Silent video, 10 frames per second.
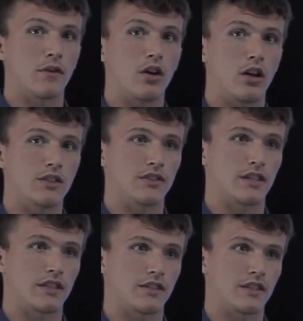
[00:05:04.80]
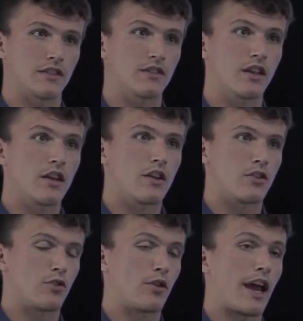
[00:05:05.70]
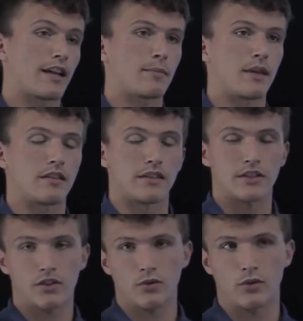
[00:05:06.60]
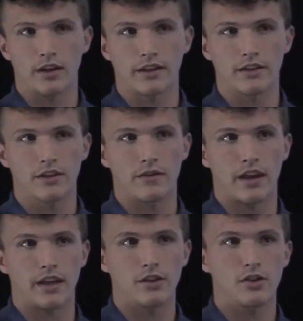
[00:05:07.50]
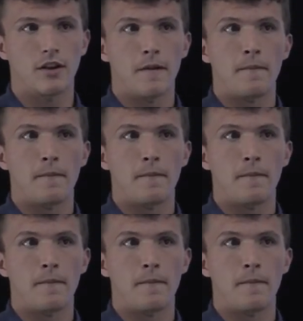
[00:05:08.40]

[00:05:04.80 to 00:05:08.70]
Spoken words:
of all citizens. You had to be at least 20 years of age,